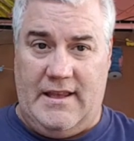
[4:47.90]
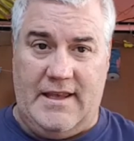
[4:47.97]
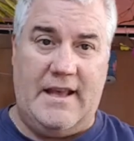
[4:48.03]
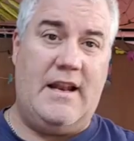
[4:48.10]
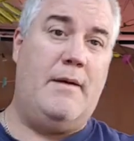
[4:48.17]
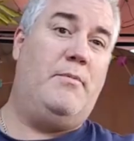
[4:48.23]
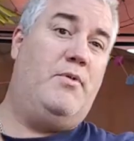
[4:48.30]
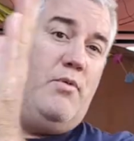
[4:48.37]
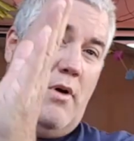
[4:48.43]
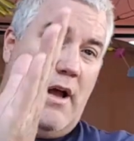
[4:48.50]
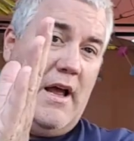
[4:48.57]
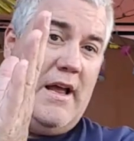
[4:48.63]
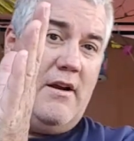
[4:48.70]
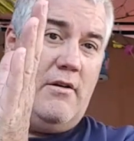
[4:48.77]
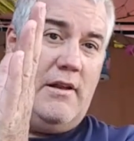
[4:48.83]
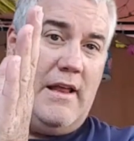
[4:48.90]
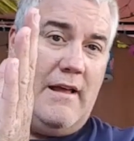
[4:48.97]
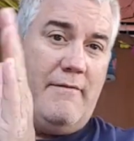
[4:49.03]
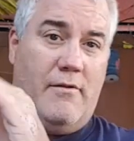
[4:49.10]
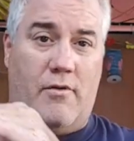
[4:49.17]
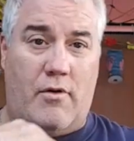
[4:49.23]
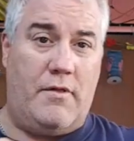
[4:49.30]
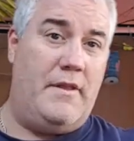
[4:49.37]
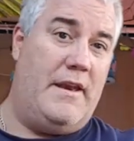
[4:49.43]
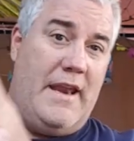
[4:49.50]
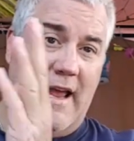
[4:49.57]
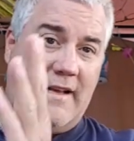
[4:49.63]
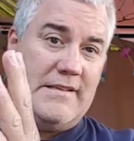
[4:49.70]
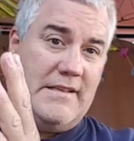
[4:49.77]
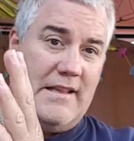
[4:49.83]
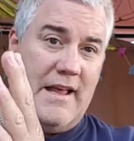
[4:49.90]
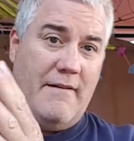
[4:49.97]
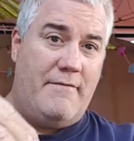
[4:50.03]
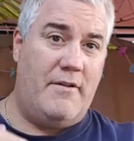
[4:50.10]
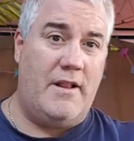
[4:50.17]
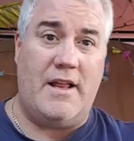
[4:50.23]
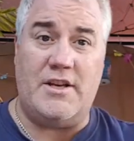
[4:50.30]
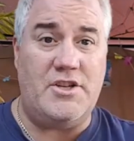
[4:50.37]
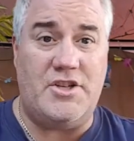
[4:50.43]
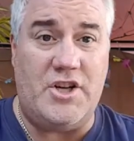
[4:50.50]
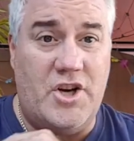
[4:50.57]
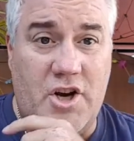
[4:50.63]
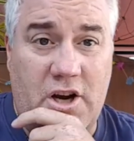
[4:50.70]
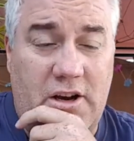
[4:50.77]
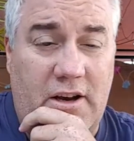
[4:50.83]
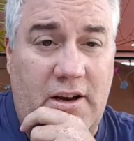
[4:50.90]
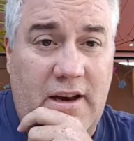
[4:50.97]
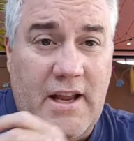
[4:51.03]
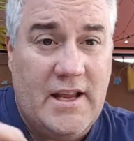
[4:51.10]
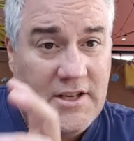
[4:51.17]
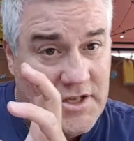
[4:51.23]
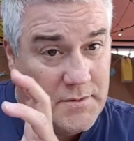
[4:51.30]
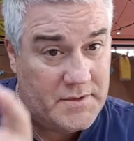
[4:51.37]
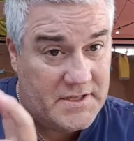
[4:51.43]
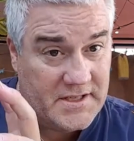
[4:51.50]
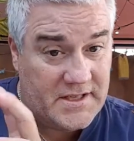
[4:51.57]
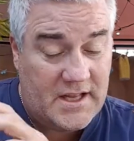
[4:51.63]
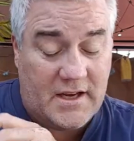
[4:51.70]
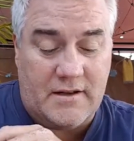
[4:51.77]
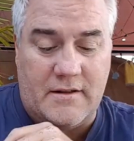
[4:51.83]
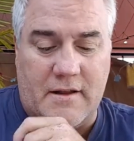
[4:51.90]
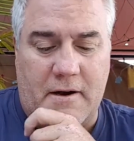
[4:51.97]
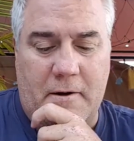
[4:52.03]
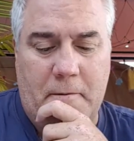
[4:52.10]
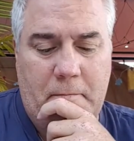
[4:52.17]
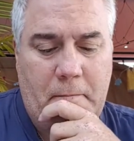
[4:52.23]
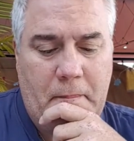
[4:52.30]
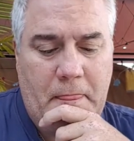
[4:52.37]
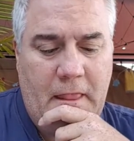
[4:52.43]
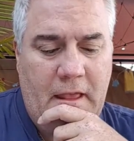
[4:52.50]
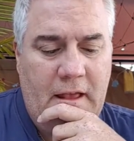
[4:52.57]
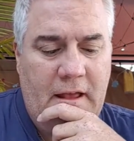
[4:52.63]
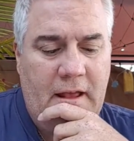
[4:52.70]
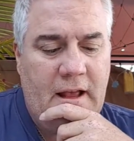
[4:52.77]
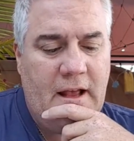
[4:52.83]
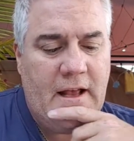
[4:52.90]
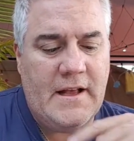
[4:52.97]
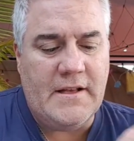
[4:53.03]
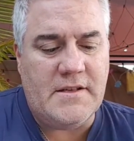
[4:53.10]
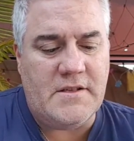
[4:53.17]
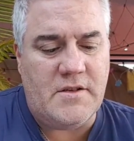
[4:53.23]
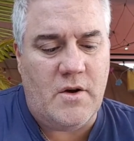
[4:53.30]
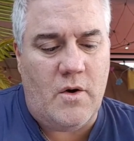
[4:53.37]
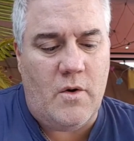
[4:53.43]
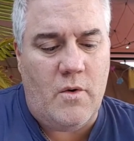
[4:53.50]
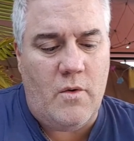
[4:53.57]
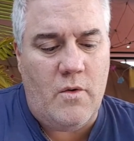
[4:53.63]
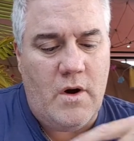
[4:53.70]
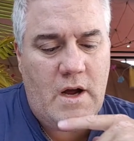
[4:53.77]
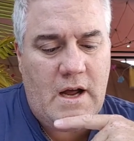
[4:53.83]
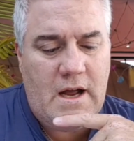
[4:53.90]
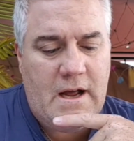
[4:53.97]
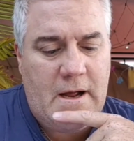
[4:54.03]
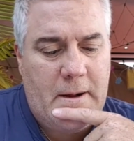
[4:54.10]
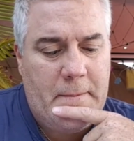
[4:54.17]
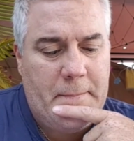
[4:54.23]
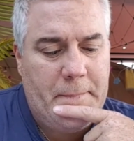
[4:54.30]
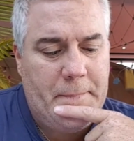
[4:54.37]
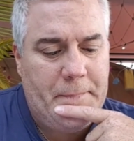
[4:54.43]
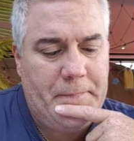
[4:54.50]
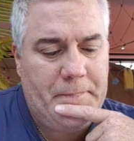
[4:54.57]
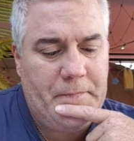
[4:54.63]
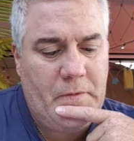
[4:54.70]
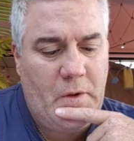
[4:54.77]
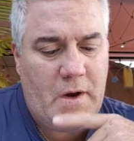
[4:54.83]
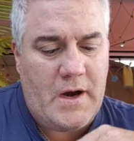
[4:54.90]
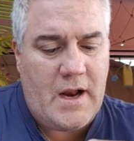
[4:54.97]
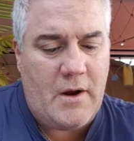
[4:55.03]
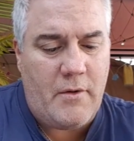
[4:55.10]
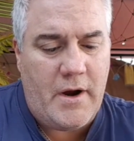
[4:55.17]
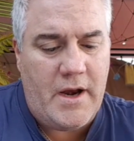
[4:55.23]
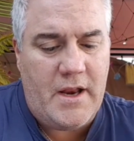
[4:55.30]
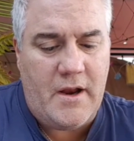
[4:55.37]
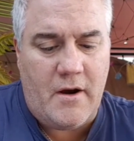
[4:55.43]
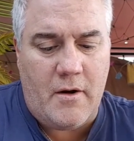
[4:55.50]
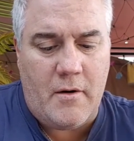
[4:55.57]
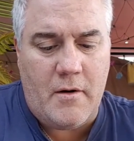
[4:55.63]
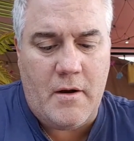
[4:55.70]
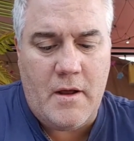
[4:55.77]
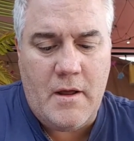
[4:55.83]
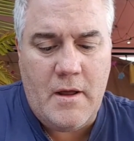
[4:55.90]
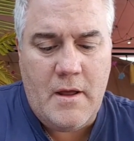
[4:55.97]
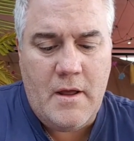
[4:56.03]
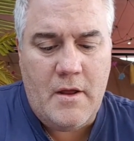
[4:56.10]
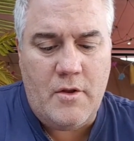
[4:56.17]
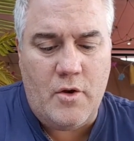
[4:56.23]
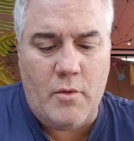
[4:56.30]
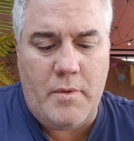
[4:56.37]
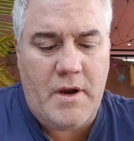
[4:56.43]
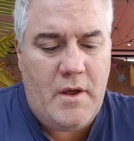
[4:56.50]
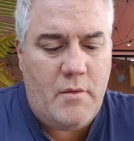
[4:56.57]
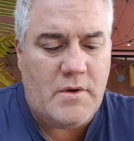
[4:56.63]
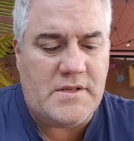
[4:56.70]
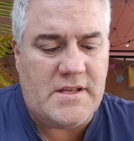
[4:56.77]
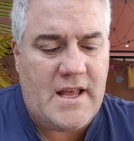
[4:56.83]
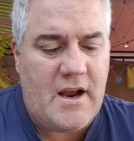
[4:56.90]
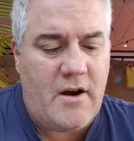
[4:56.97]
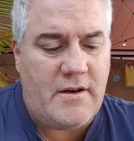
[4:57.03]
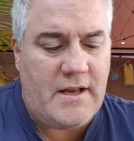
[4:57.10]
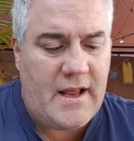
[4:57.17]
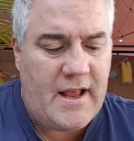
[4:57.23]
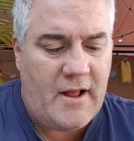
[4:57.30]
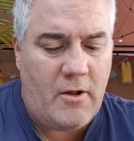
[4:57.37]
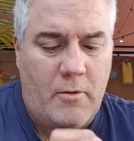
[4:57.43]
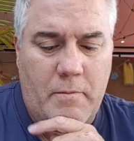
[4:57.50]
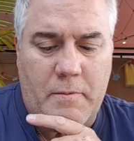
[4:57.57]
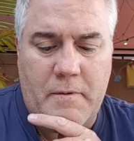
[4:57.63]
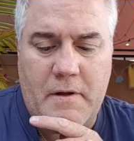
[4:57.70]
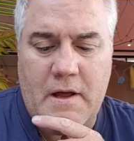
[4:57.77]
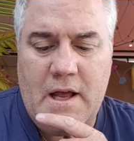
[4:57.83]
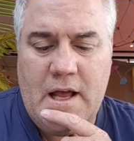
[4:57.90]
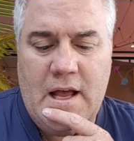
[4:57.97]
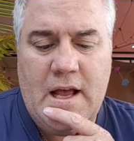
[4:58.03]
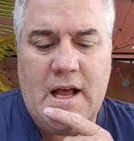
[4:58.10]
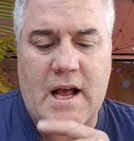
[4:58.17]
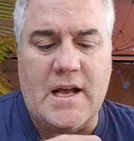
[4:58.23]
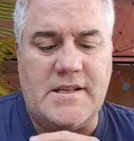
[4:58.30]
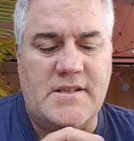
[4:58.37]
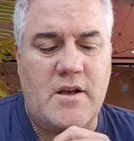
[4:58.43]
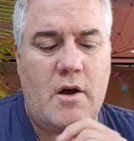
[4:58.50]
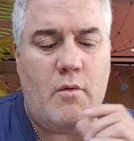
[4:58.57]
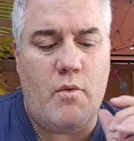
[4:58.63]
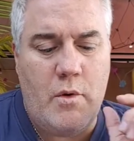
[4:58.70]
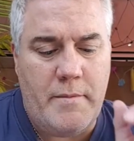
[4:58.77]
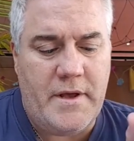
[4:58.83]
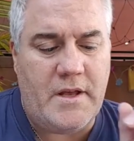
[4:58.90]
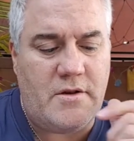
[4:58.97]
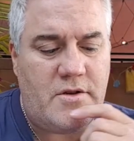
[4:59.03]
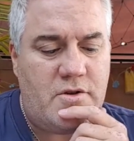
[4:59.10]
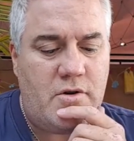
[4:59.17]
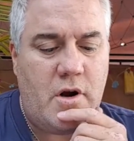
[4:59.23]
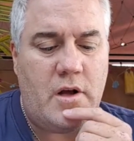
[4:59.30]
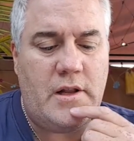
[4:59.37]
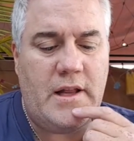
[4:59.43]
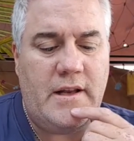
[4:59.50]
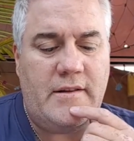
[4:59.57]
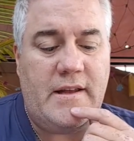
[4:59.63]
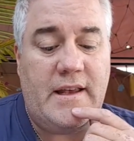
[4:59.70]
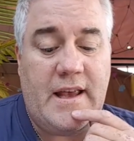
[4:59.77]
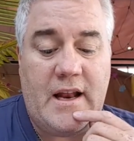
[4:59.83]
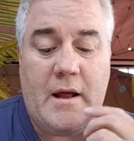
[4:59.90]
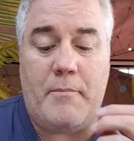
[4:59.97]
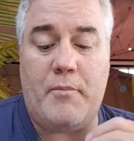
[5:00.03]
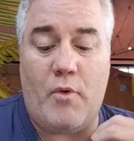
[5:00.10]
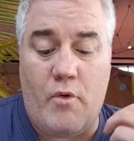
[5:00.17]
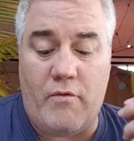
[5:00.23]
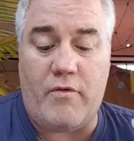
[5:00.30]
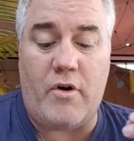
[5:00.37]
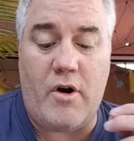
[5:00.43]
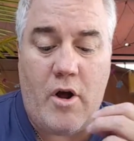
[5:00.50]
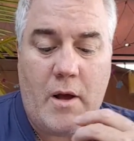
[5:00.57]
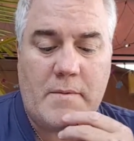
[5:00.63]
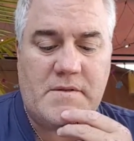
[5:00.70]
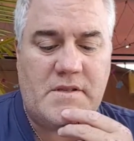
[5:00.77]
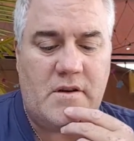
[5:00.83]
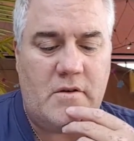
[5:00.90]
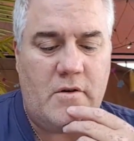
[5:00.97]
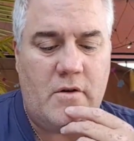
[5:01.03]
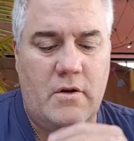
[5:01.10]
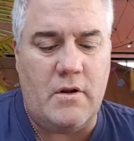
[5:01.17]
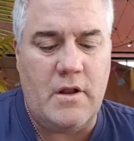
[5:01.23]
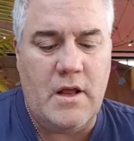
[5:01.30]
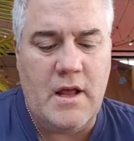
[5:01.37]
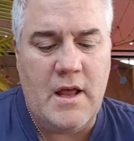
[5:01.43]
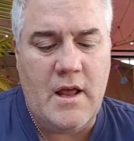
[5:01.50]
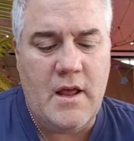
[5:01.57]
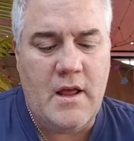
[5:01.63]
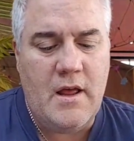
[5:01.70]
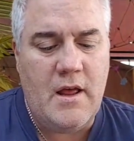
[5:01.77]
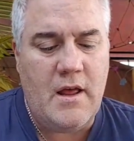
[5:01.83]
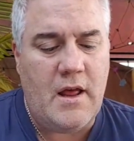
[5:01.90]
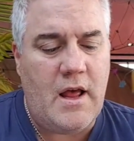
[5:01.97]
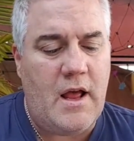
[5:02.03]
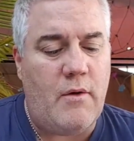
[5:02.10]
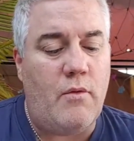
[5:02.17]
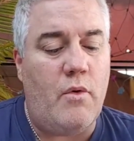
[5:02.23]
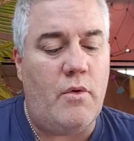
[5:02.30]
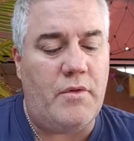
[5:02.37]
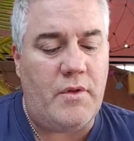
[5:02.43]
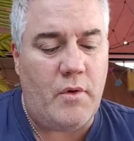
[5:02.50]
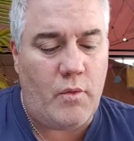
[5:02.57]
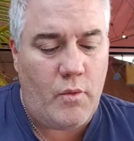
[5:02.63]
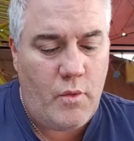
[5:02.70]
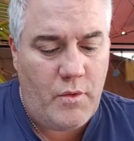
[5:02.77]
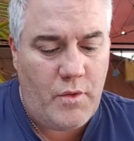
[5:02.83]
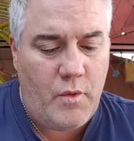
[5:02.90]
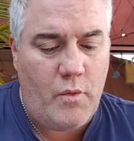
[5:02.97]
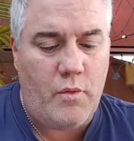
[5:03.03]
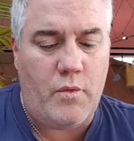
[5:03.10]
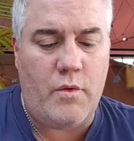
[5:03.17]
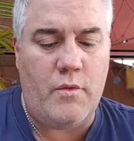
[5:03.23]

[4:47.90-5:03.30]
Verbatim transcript: get up to a higher level or the next level, and she couldn't. She was stuck there. So, um, what did I write here? Nobody was there to help. I saw a woman struggling to get up over an obstacle. I wrote the the